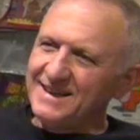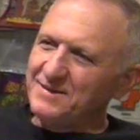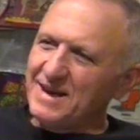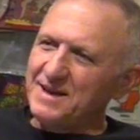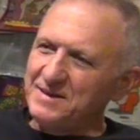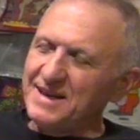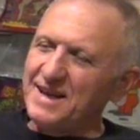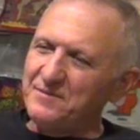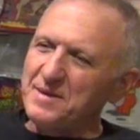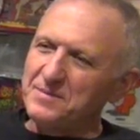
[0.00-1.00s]
We did
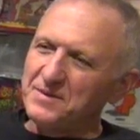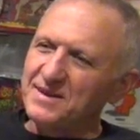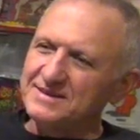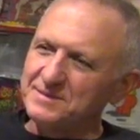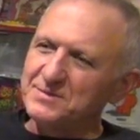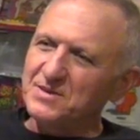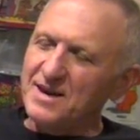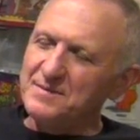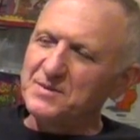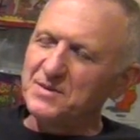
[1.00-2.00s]
have people that
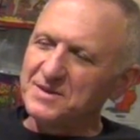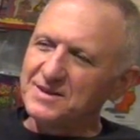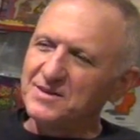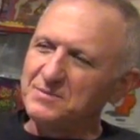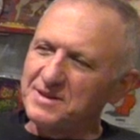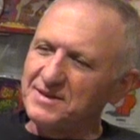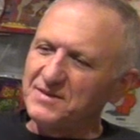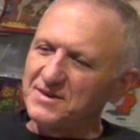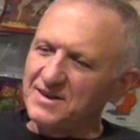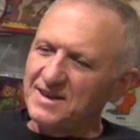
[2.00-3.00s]
subscribed to it, though, believe
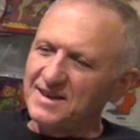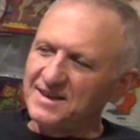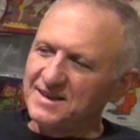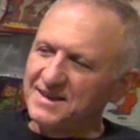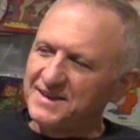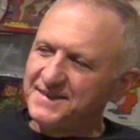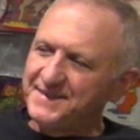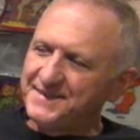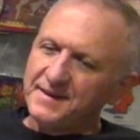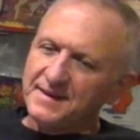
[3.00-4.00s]
it or not.
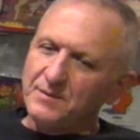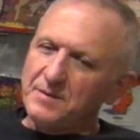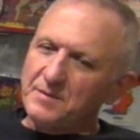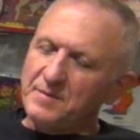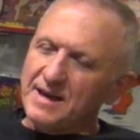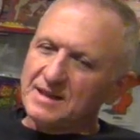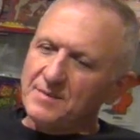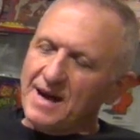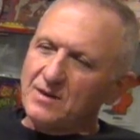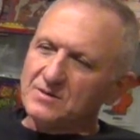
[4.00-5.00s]
We would mail
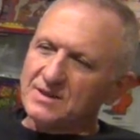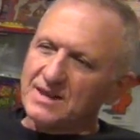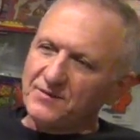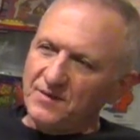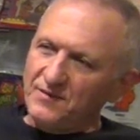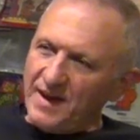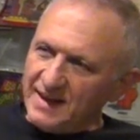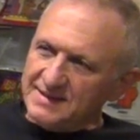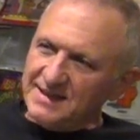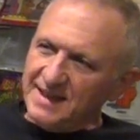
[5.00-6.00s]
them out to different
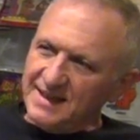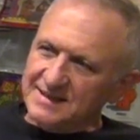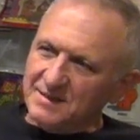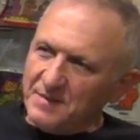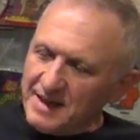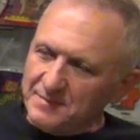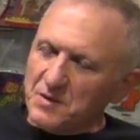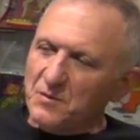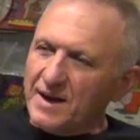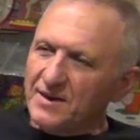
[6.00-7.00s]
fanzines and mail them
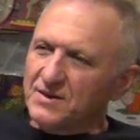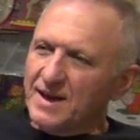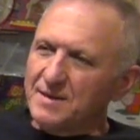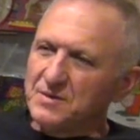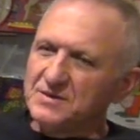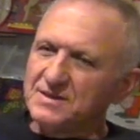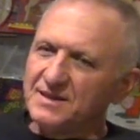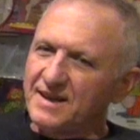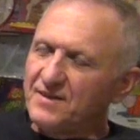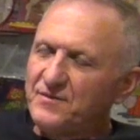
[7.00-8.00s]
to record labels,
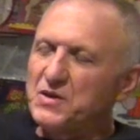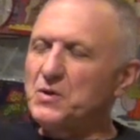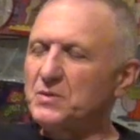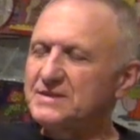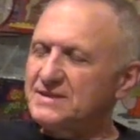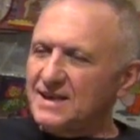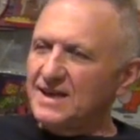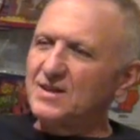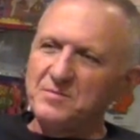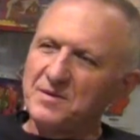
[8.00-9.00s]
and then a few would
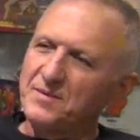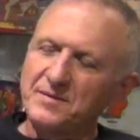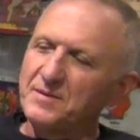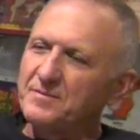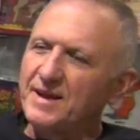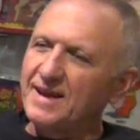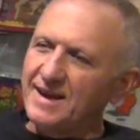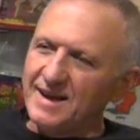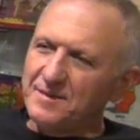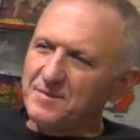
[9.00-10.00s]
sell, but we weren't
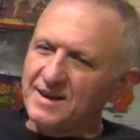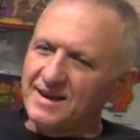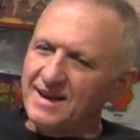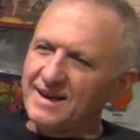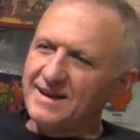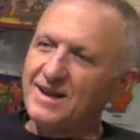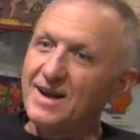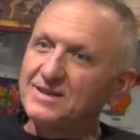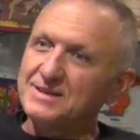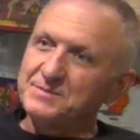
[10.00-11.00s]
making any money on it.
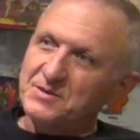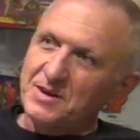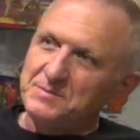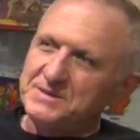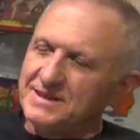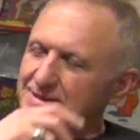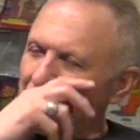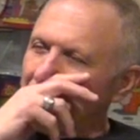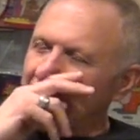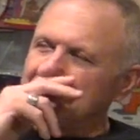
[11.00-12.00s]
Subscriptions,
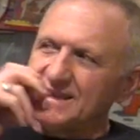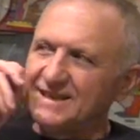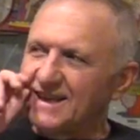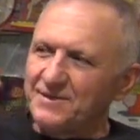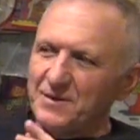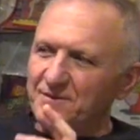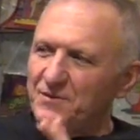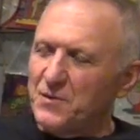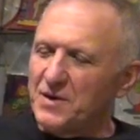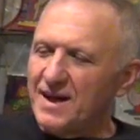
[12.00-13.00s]
you could send like, what,
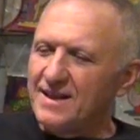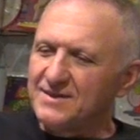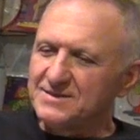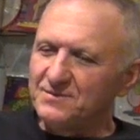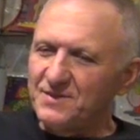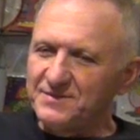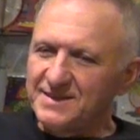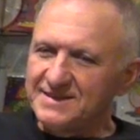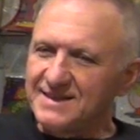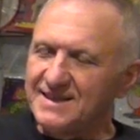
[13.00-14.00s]
$4.50
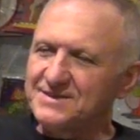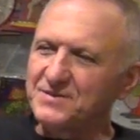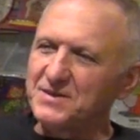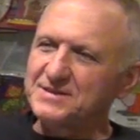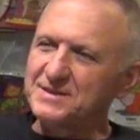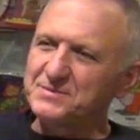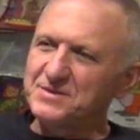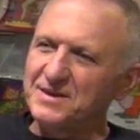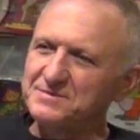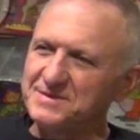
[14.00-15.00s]
mm-hmm. for a
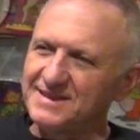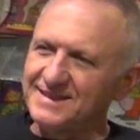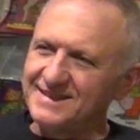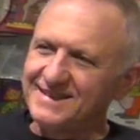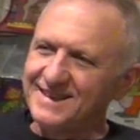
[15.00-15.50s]
subscription.